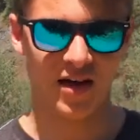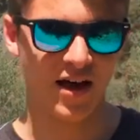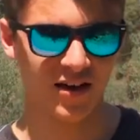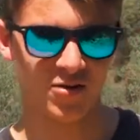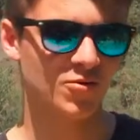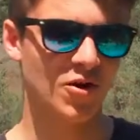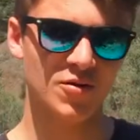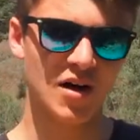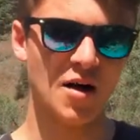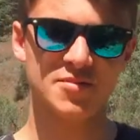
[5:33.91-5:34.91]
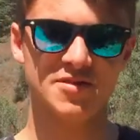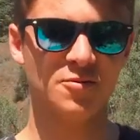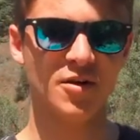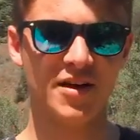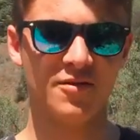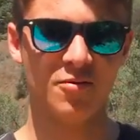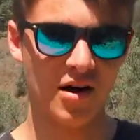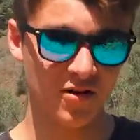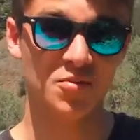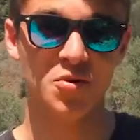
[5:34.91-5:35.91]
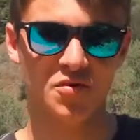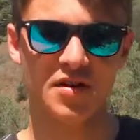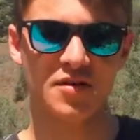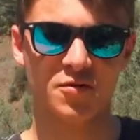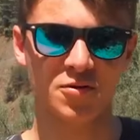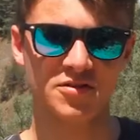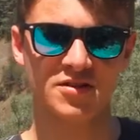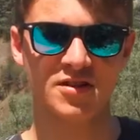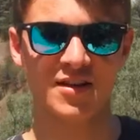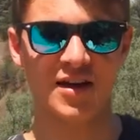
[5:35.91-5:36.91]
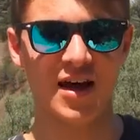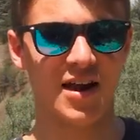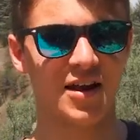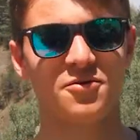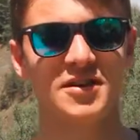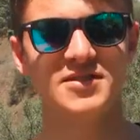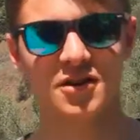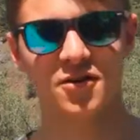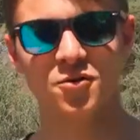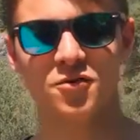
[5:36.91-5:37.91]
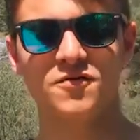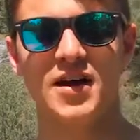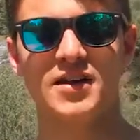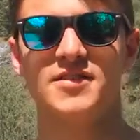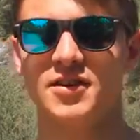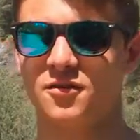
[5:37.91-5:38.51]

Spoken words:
and you go the opposite way while you're moving, of course. And it creates like a cool effect, like